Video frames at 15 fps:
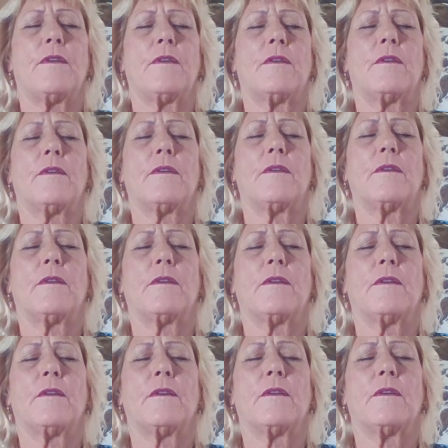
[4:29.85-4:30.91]

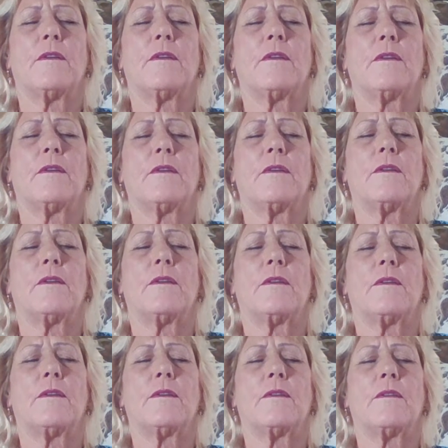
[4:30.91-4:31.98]
No one is speaking in this clip.